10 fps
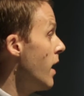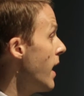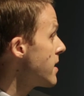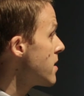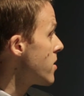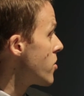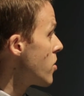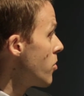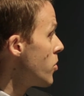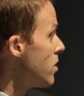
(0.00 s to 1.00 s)
exit the
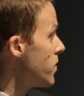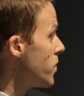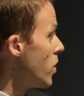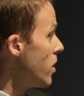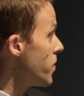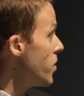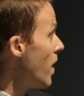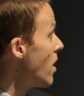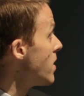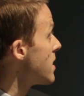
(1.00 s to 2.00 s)
terminal for a few
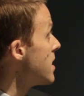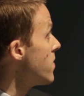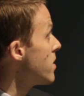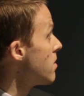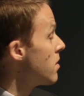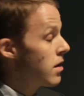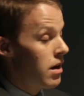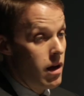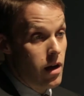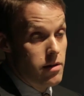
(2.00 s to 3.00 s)
hours, even
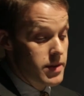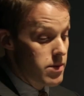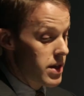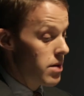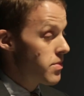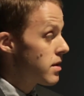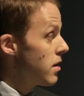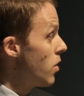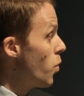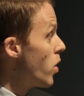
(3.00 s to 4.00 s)
sometimes
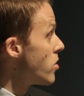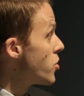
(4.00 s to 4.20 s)
1 or